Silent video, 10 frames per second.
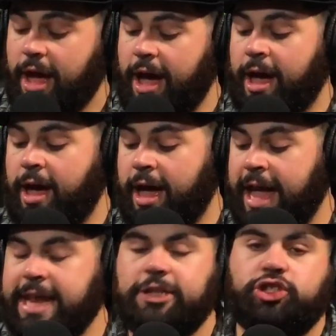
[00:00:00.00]

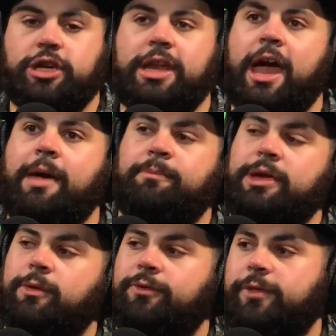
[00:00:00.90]
And it should not
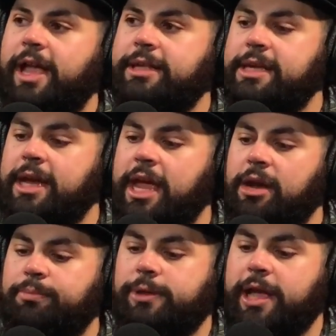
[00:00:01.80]
be reflected in
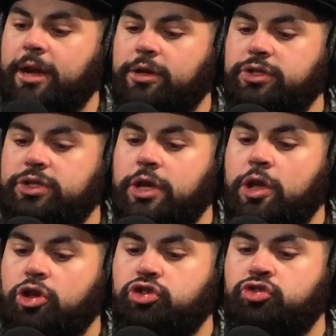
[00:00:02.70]
a player's
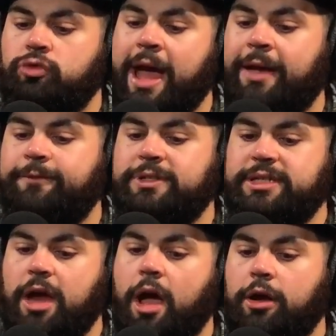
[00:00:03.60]
draft
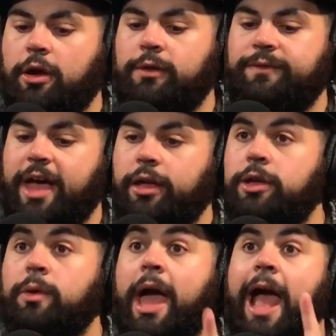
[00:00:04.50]
stock or
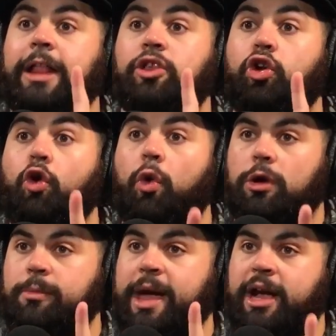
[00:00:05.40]
value at the
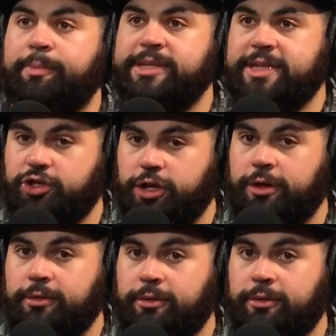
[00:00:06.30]
quarterback position.